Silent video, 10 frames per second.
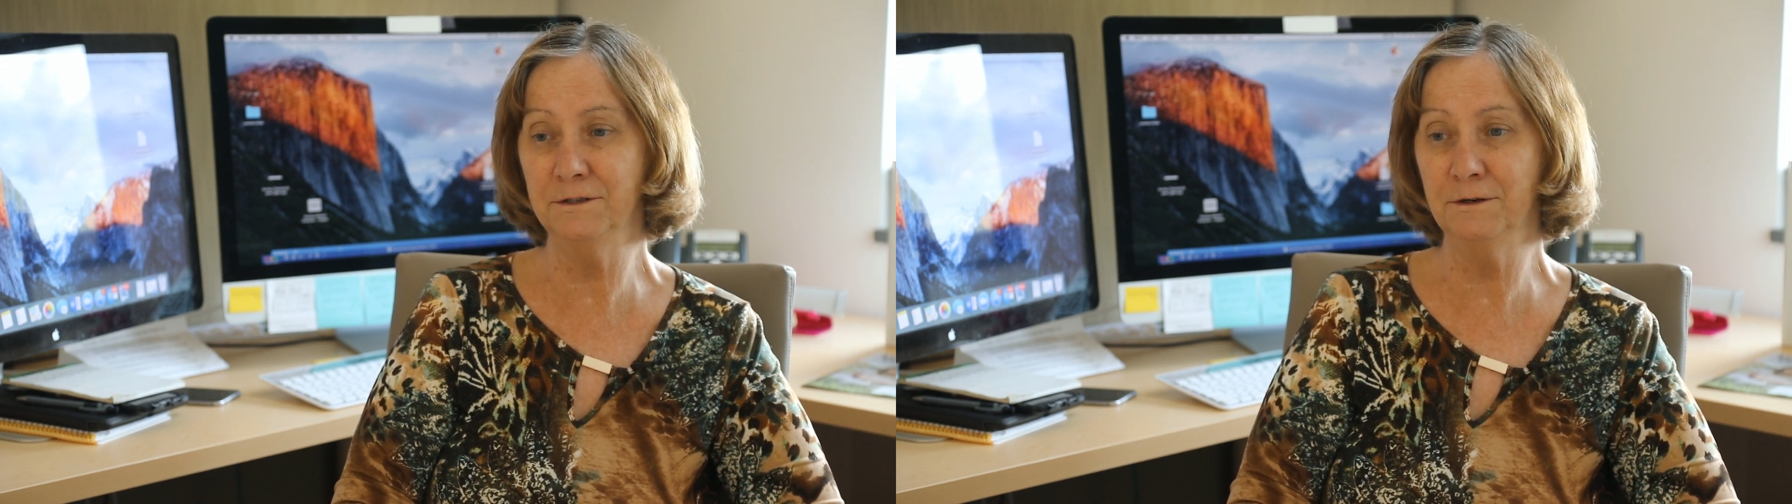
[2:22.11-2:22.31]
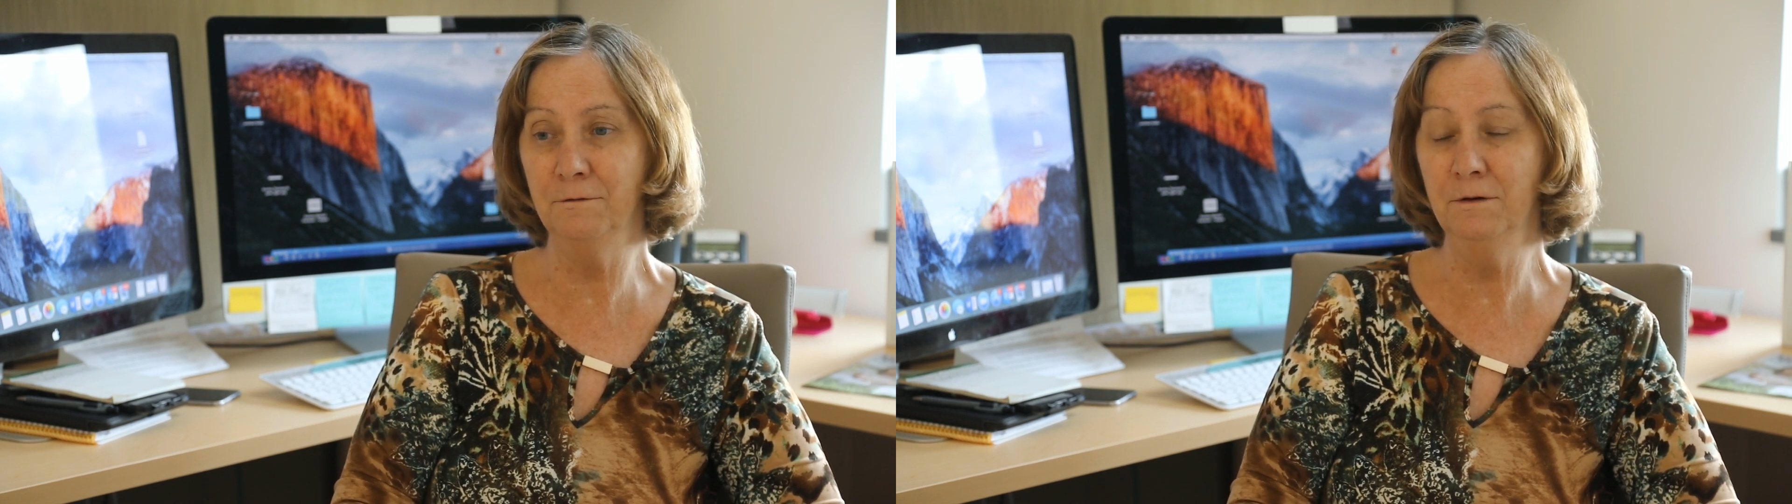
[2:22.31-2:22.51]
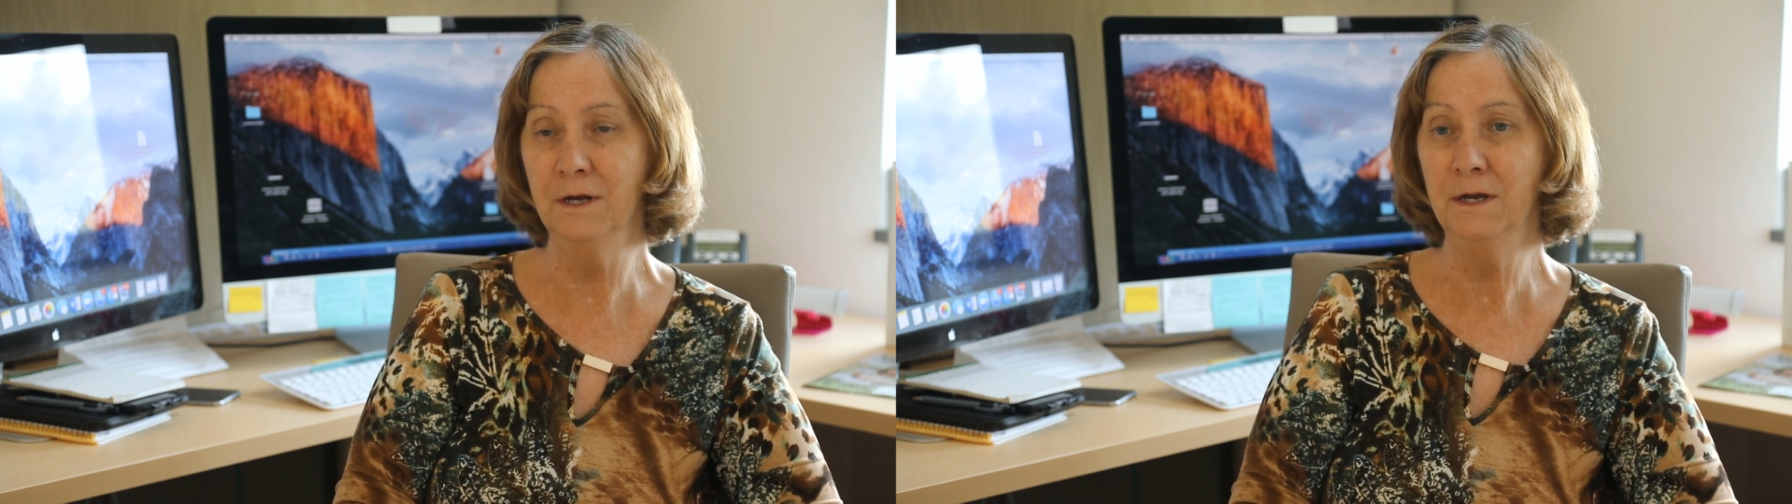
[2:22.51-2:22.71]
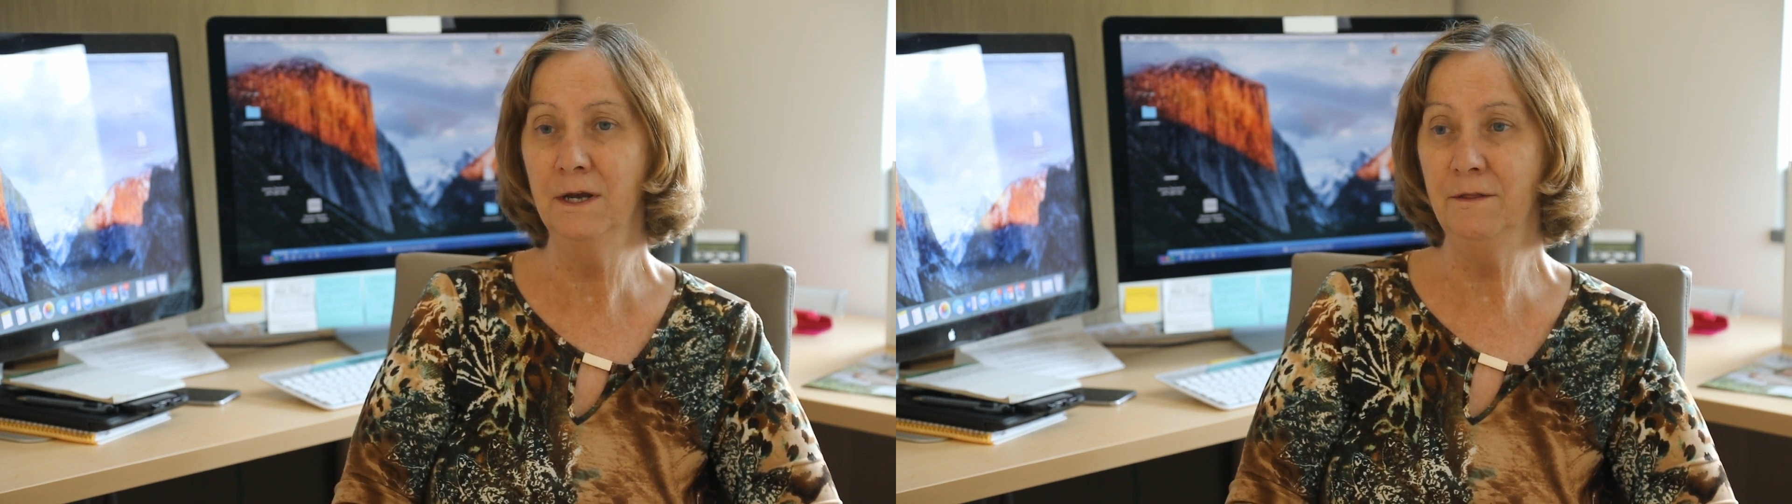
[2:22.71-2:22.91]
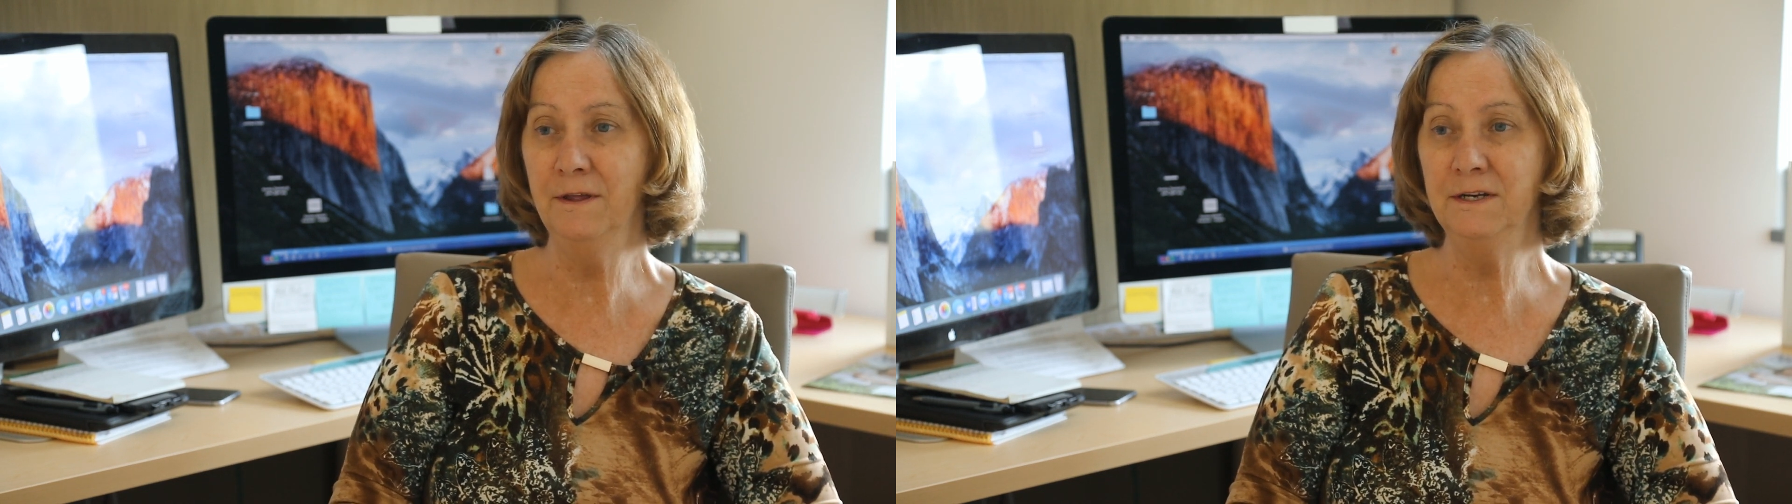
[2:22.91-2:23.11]
So,
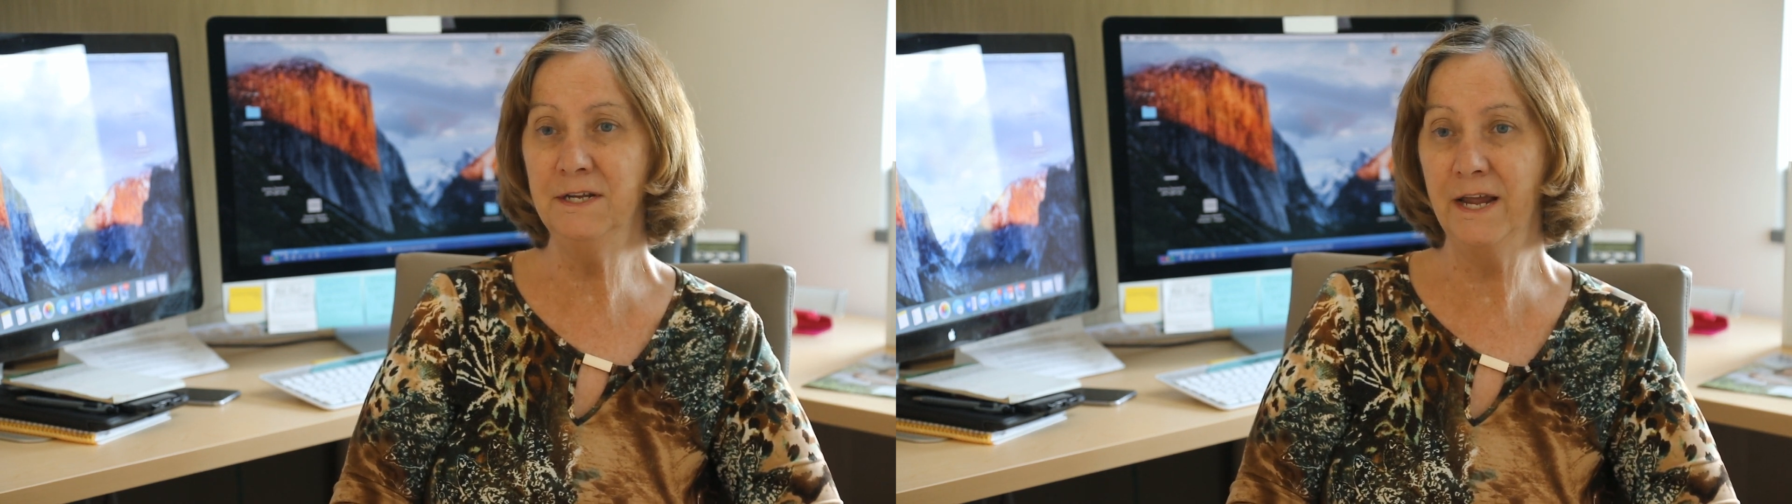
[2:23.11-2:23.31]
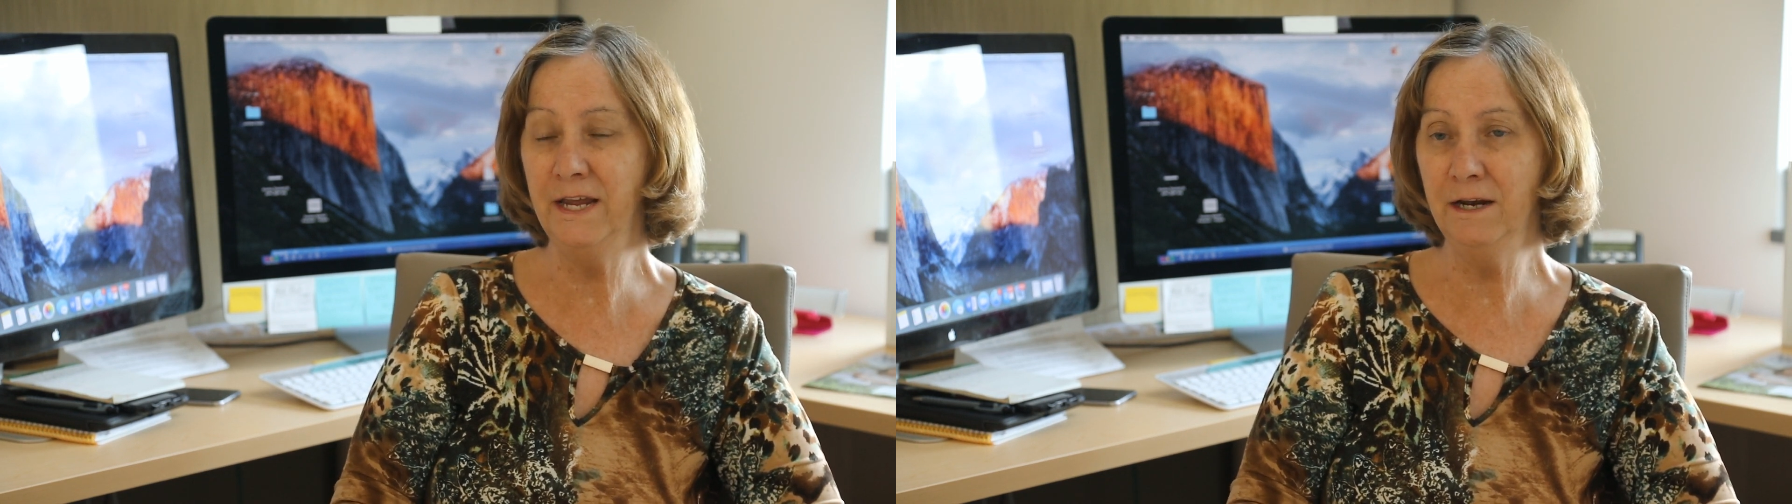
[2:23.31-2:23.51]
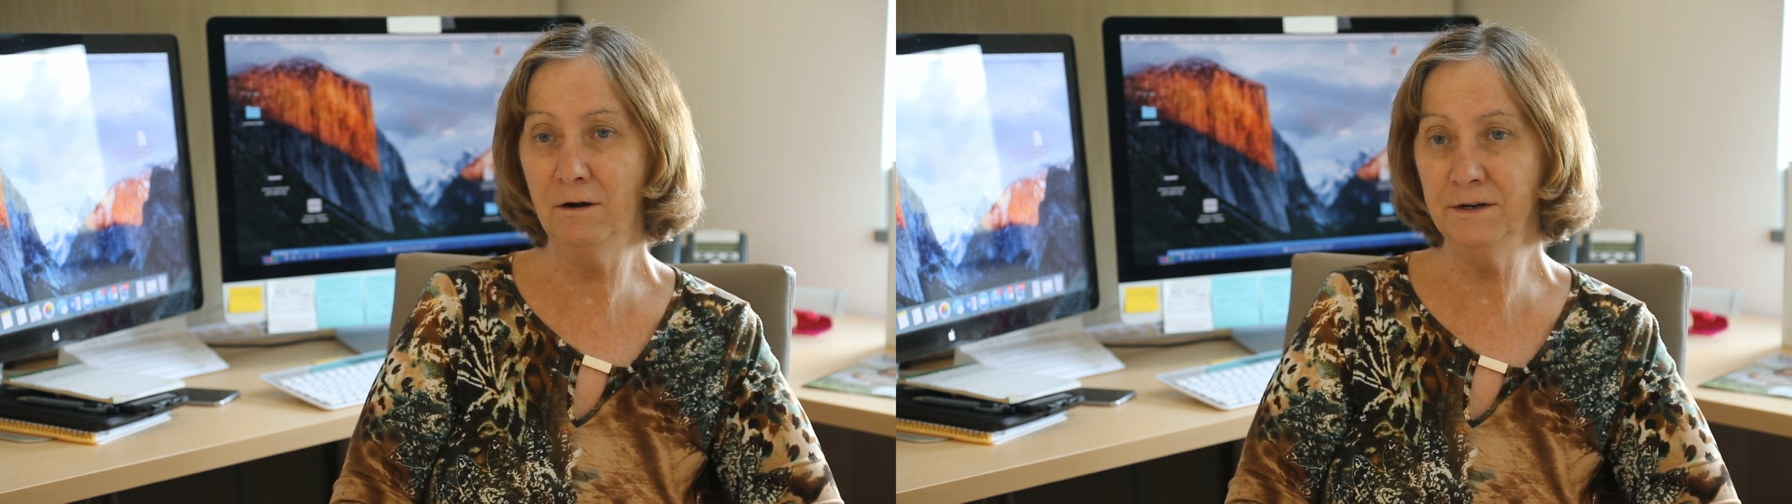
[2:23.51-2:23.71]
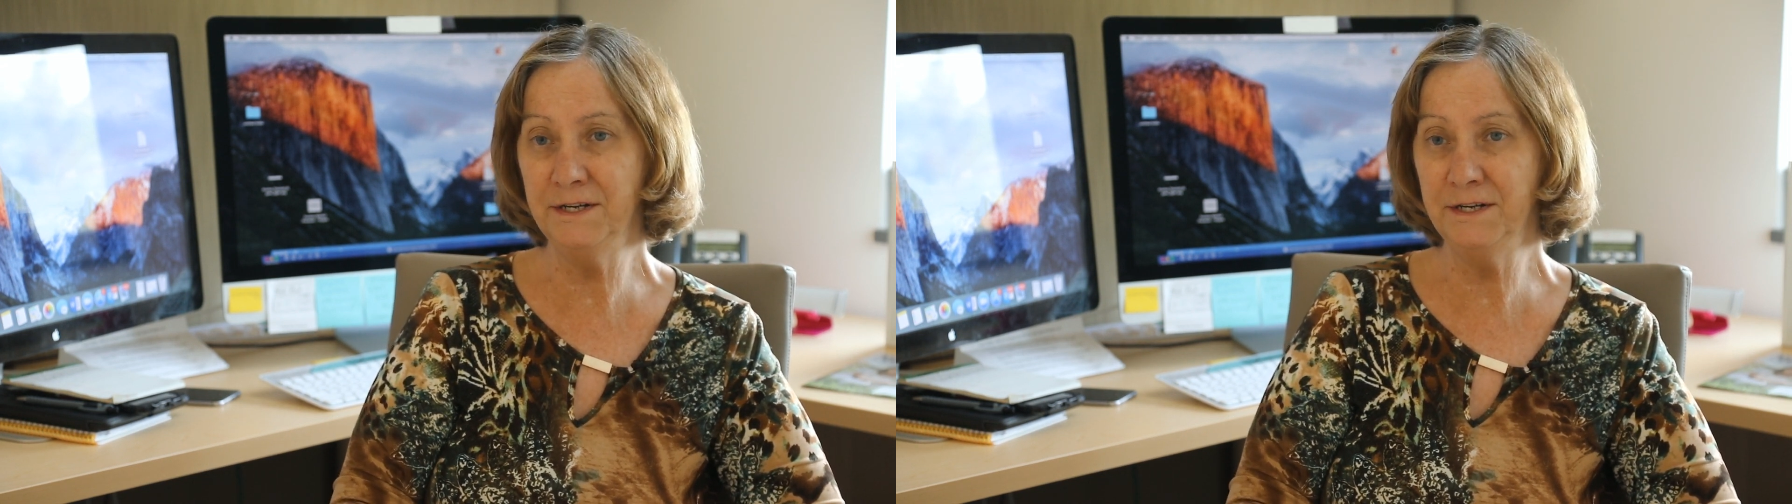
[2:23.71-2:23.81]
and then taking our